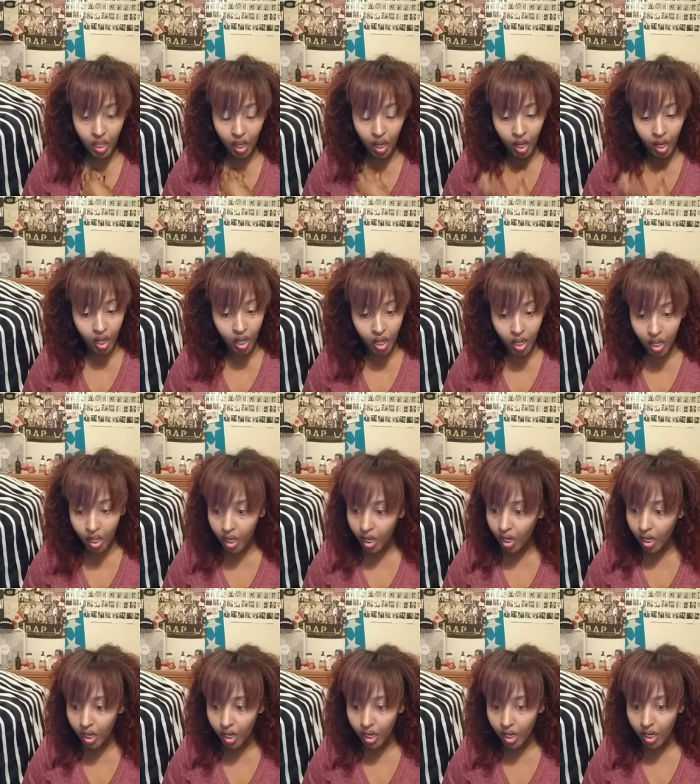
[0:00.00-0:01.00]
Huh?
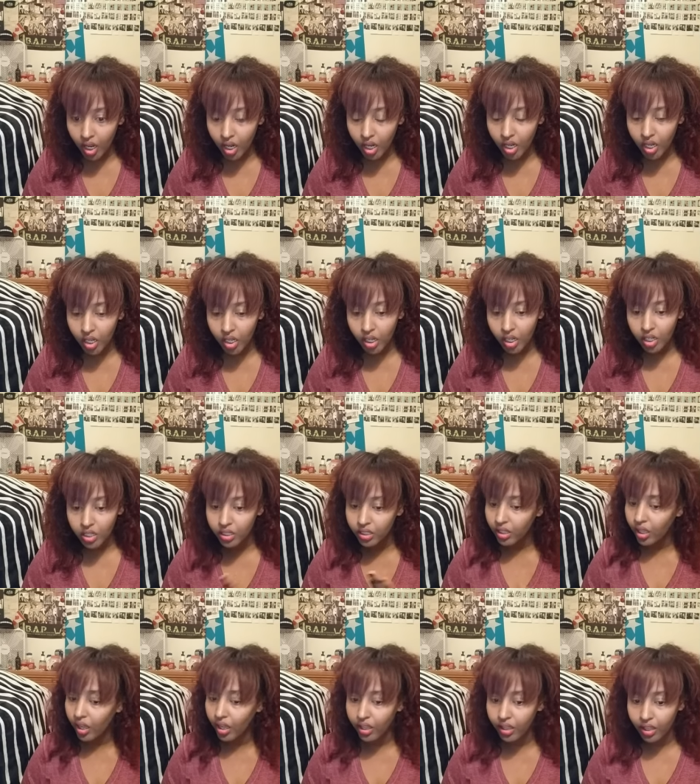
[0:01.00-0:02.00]

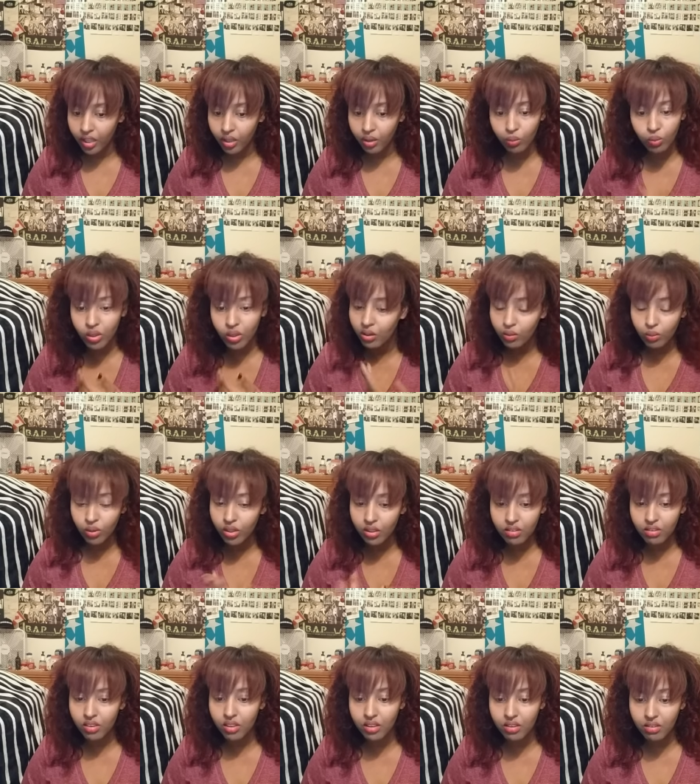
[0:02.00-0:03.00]
Kyae, eh, what, what
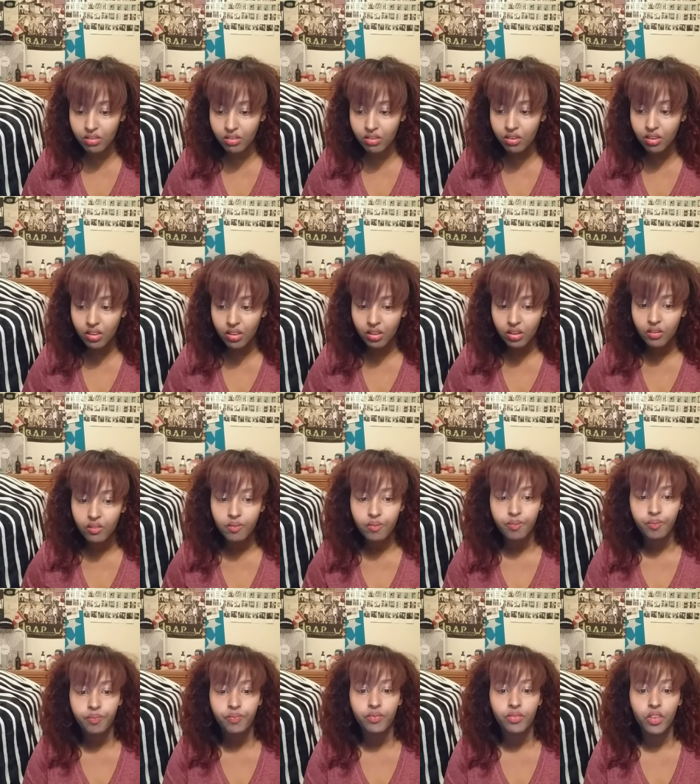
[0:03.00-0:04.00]
is this?
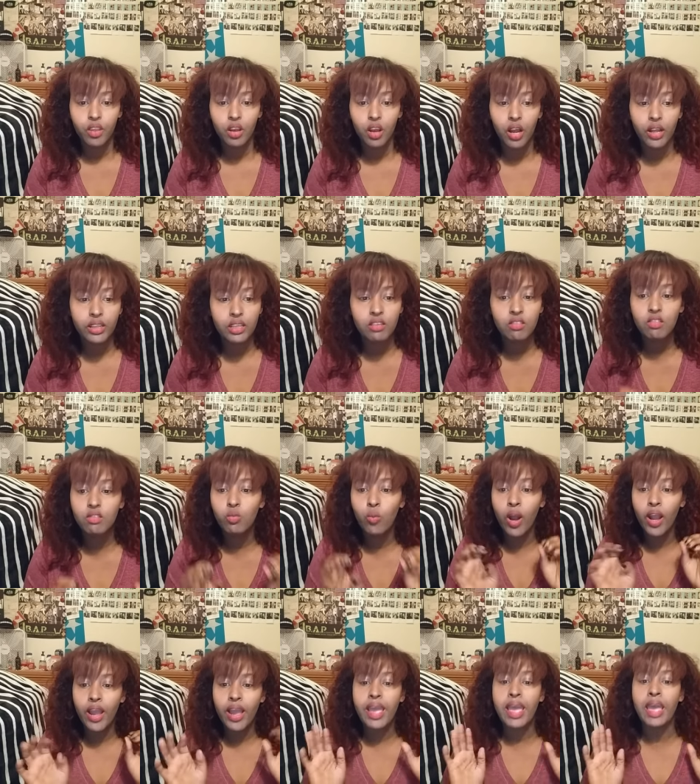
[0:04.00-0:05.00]
This is why